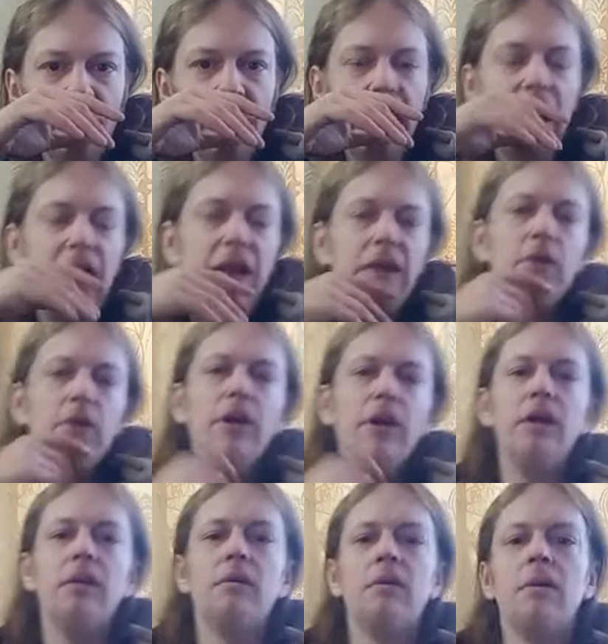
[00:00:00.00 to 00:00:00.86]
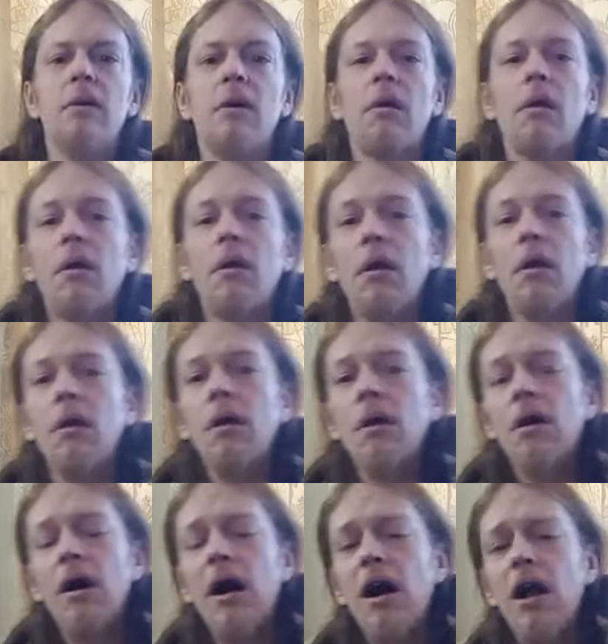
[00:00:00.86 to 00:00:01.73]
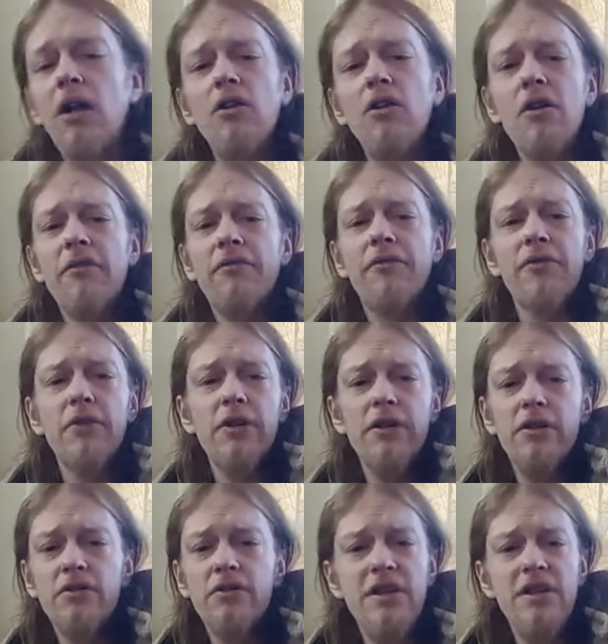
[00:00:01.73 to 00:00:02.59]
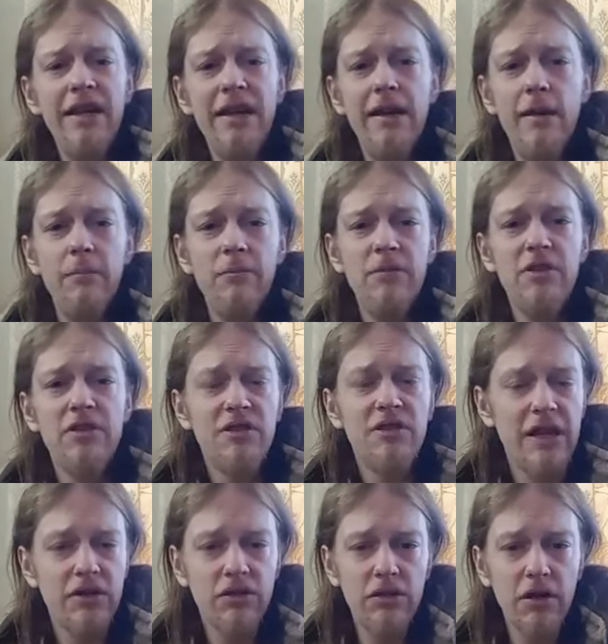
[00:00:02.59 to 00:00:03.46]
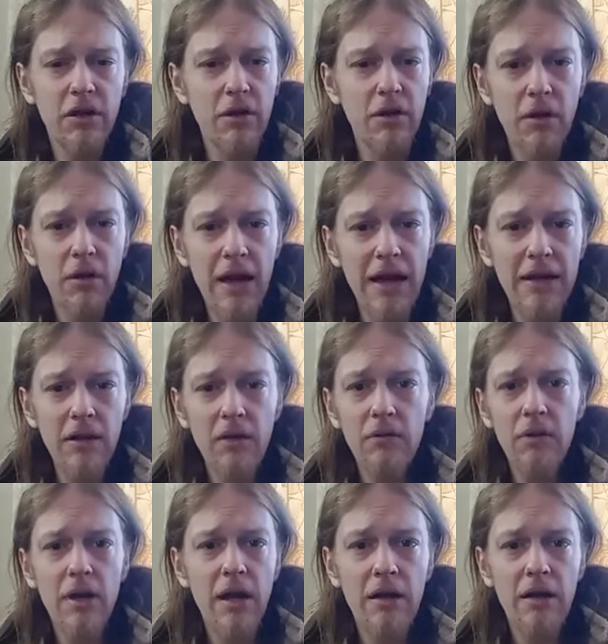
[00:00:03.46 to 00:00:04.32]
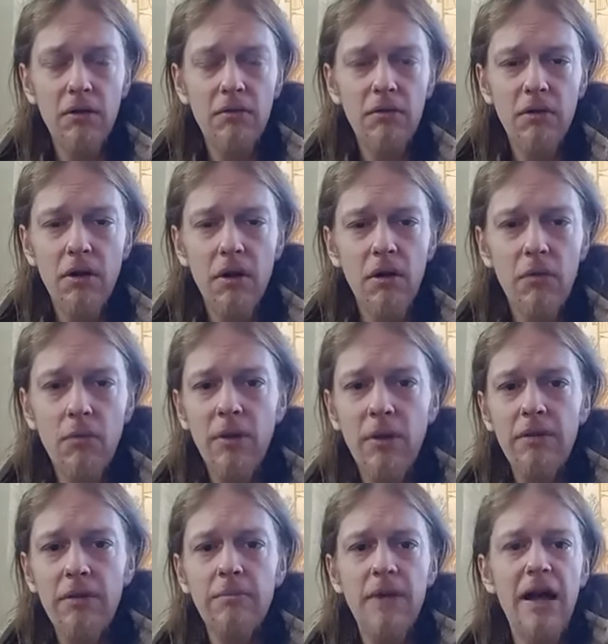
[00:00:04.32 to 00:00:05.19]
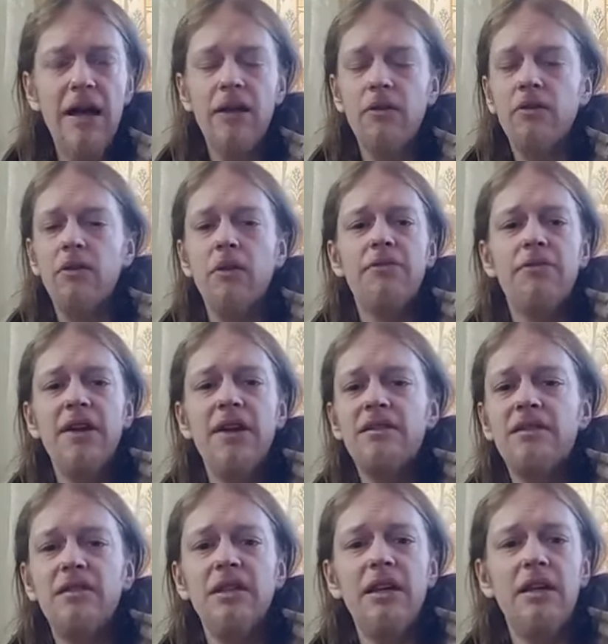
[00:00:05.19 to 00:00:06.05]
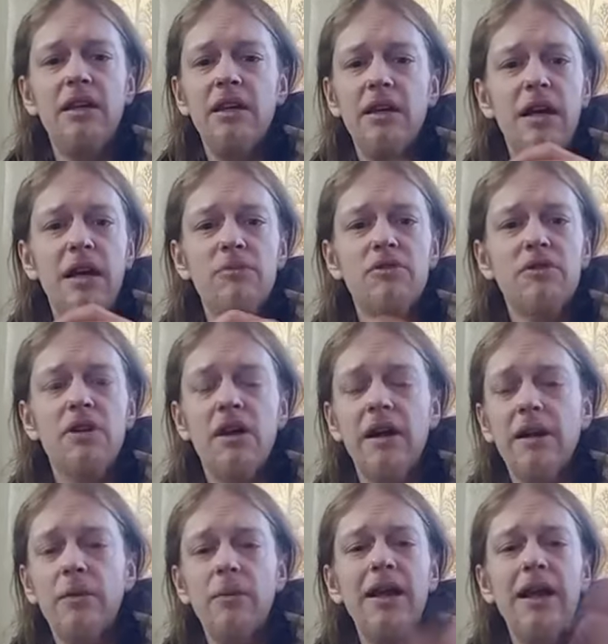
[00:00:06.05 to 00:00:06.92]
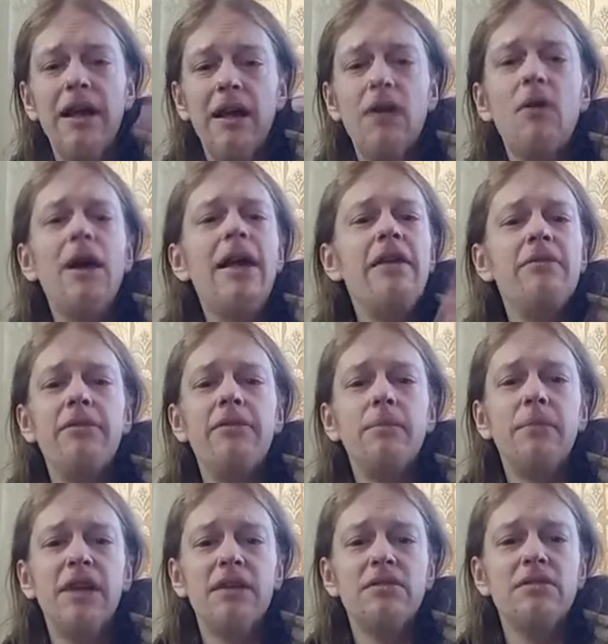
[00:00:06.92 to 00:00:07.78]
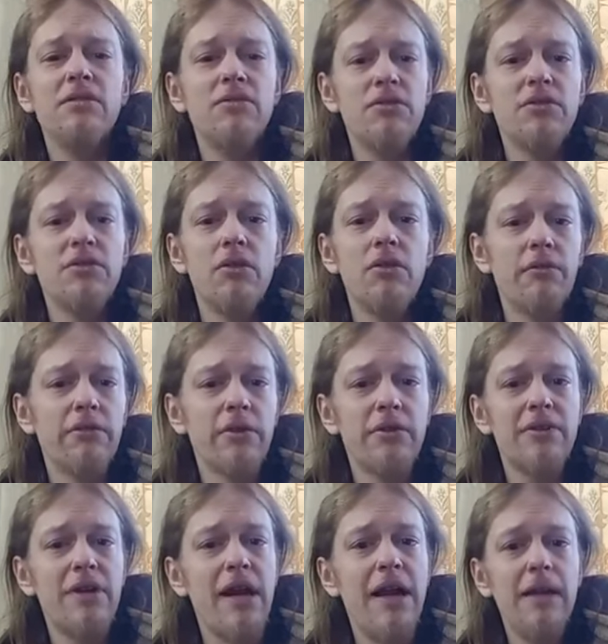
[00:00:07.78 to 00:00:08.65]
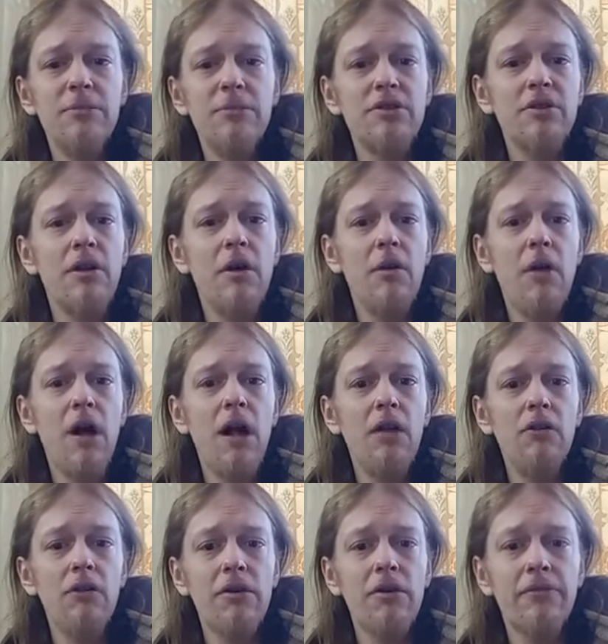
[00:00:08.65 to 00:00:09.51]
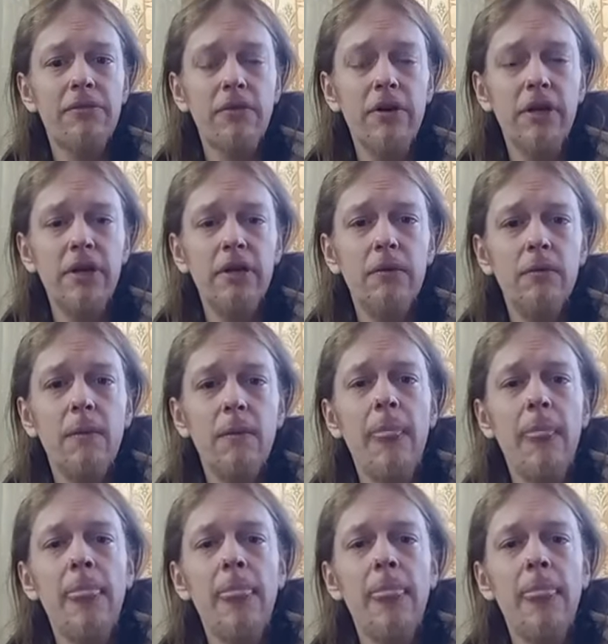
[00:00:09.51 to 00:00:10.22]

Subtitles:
Yeah, I agree. I'll look for your DM to Section Girl. I don't know. I don't know if I've seen it. I'm sorry. We get quite a few messages over time, so I'll look for you.